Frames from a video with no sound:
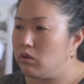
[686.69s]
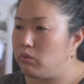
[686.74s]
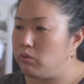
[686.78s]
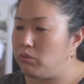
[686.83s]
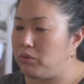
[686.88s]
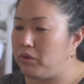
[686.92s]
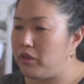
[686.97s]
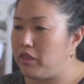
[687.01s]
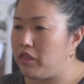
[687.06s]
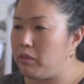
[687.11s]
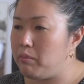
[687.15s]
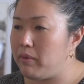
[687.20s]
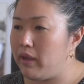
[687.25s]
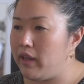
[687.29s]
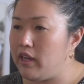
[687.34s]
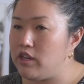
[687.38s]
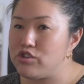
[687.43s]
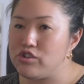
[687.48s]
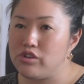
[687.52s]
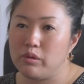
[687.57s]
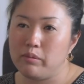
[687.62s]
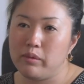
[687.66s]
with my
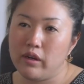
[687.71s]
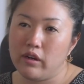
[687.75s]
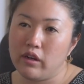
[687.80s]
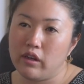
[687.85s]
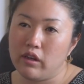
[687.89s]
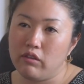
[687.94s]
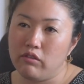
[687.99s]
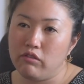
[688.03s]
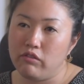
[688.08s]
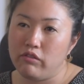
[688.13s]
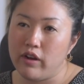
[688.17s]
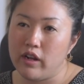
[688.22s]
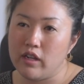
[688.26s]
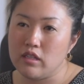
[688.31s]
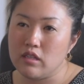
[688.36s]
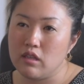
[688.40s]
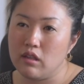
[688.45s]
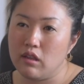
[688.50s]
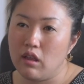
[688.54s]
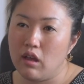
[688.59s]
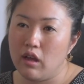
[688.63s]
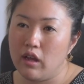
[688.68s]
Asian American friends
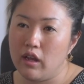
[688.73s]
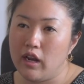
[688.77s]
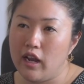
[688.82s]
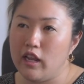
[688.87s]
a lot.